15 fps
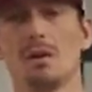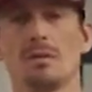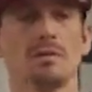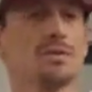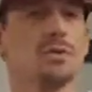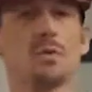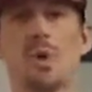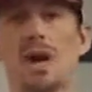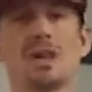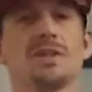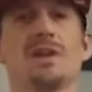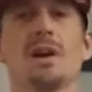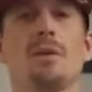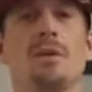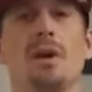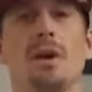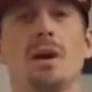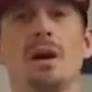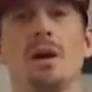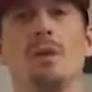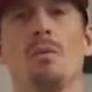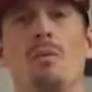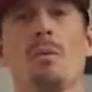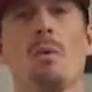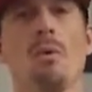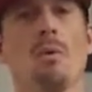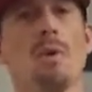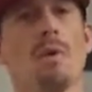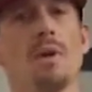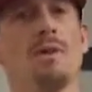squash that right now.
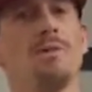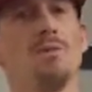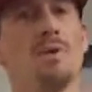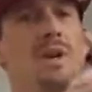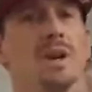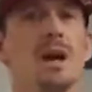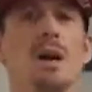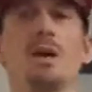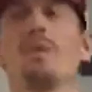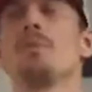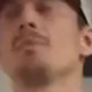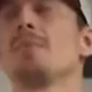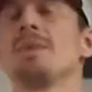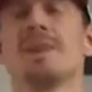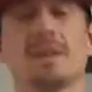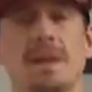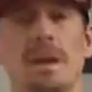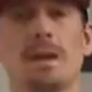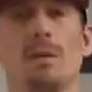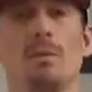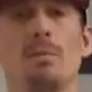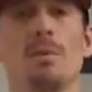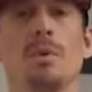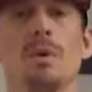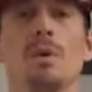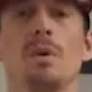If you need help, get the help.